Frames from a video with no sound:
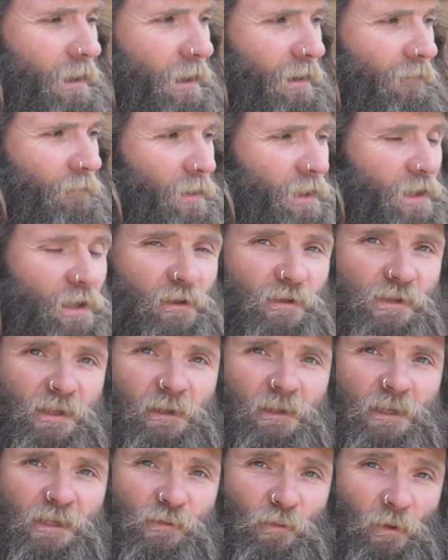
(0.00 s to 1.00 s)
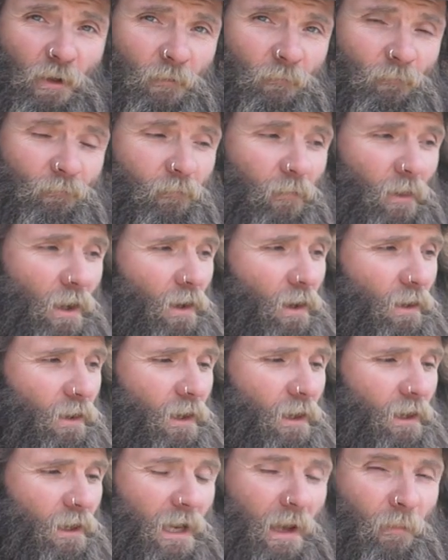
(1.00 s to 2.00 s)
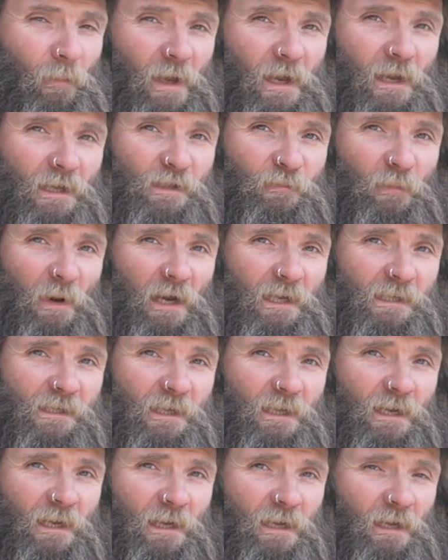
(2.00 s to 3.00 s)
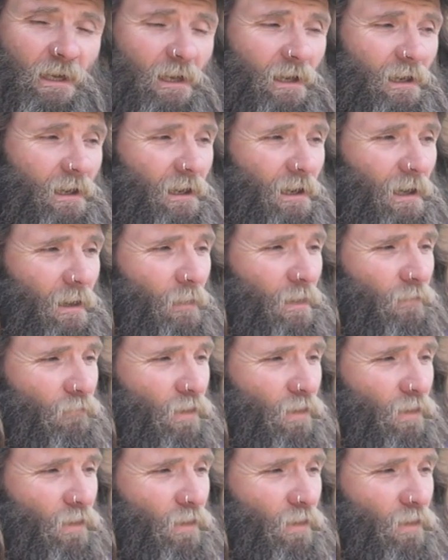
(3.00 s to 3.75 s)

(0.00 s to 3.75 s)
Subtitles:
I've been using this one on a Lapierre Spicy. I've been